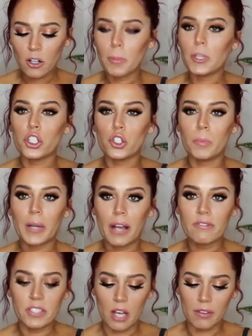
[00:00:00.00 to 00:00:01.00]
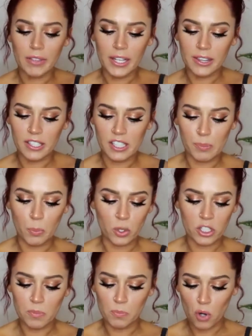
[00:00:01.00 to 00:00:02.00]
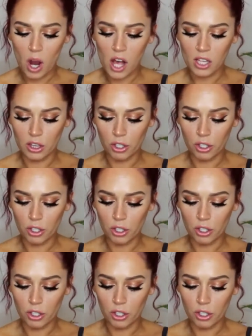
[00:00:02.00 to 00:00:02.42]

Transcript: I don't know about you, but I've done like the sports bra